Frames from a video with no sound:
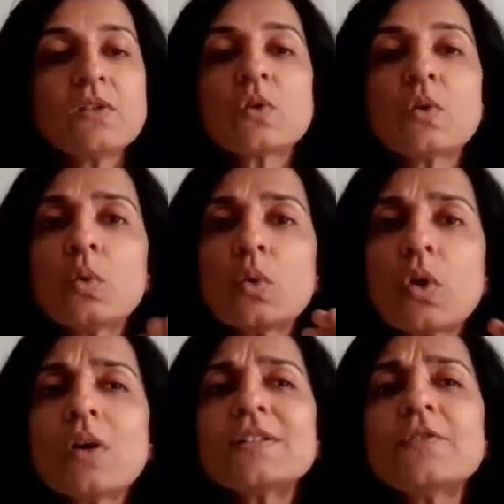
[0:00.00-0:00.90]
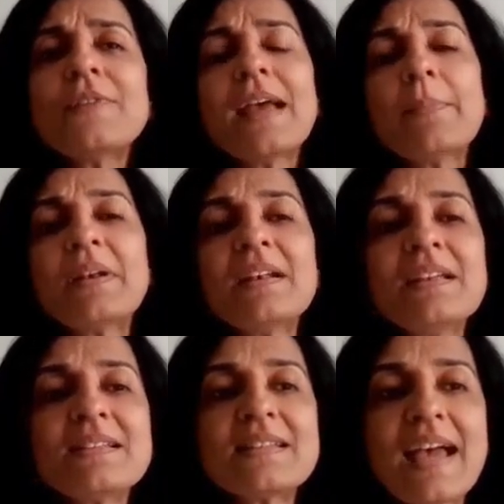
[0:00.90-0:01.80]
So cost of capital
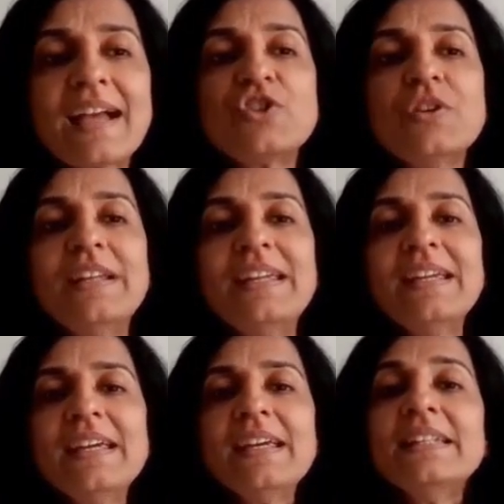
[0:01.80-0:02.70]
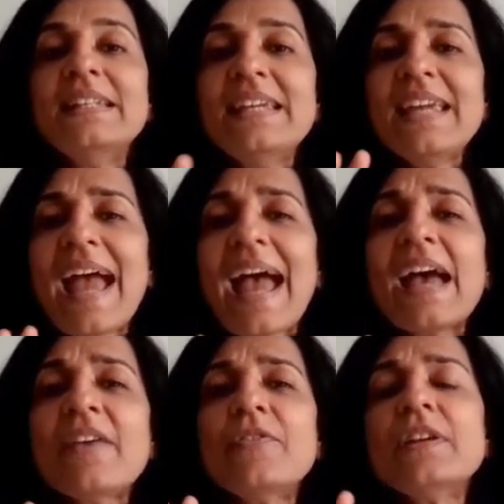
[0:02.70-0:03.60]
is actually the
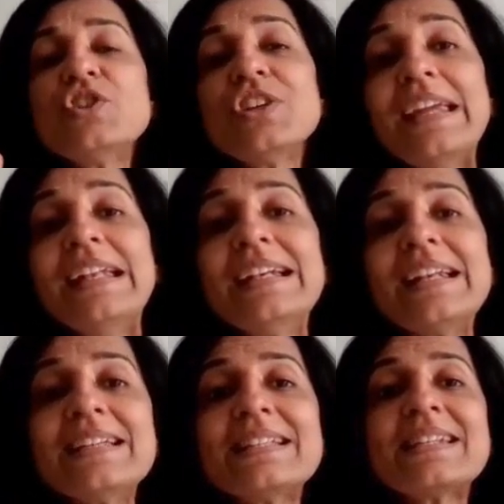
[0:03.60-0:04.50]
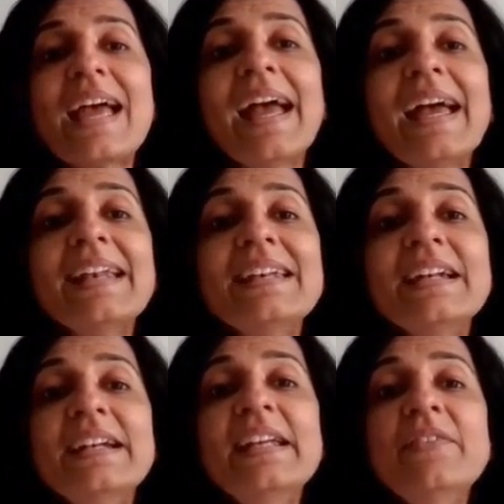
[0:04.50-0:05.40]
average interest and
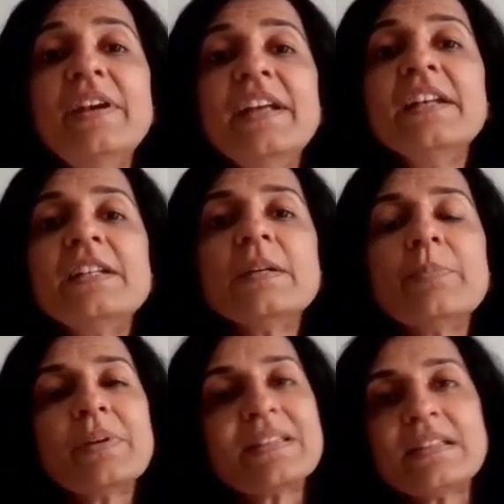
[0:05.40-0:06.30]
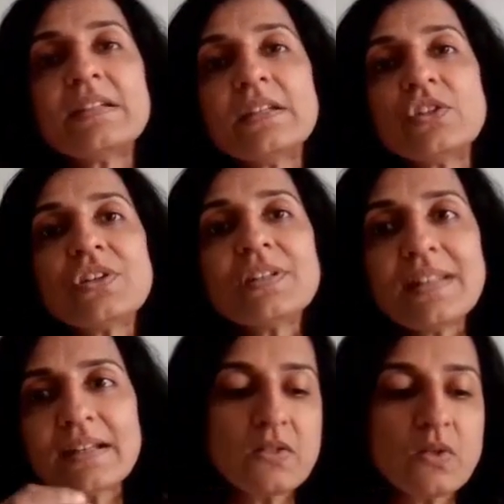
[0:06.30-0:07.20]
dividend percentage.
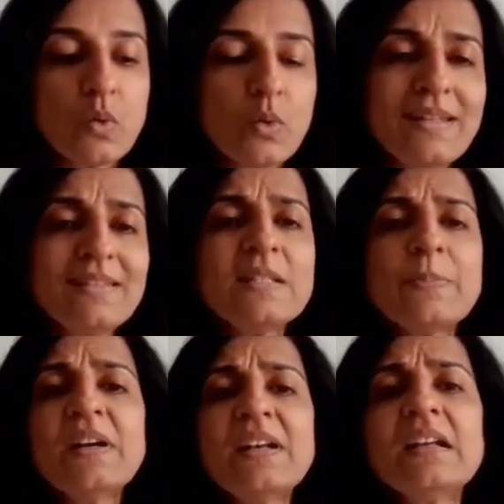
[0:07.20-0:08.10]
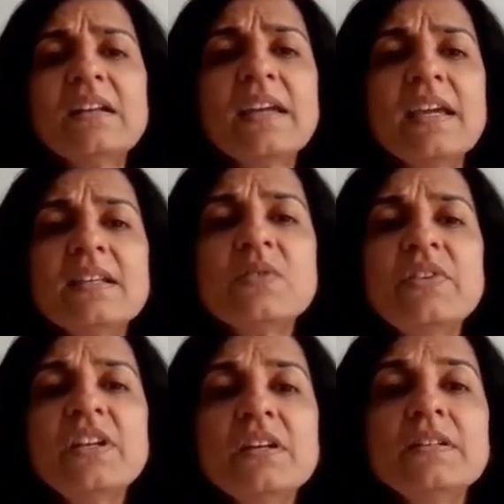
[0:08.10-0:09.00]
So in this particular case,
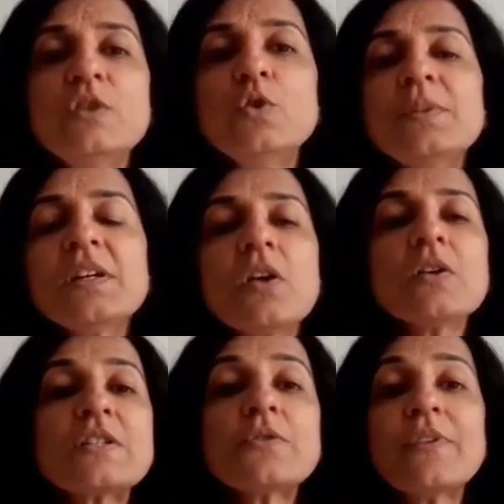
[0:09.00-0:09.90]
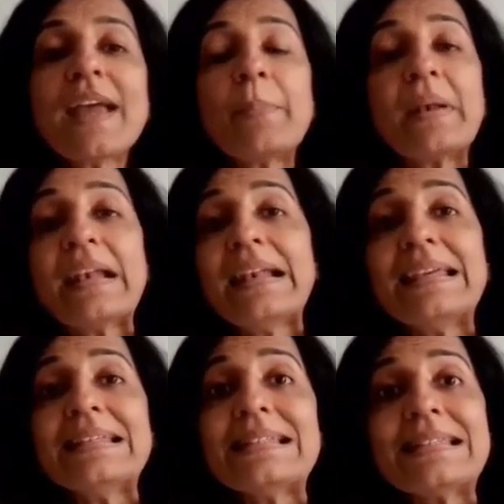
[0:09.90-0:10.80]
we will assume the cost of capital
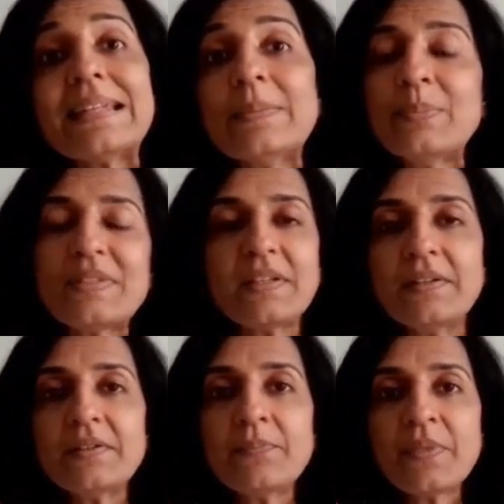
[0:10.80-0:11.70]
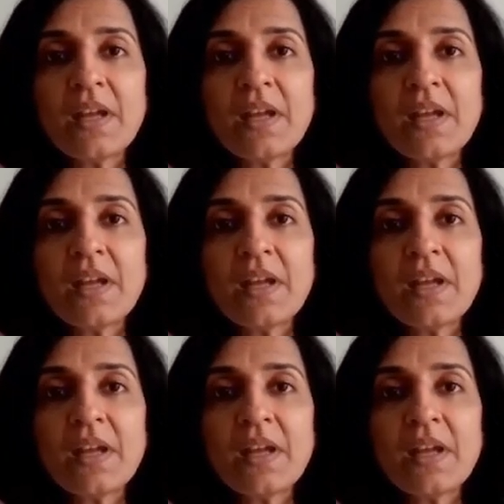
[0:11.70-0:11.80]
is 10%.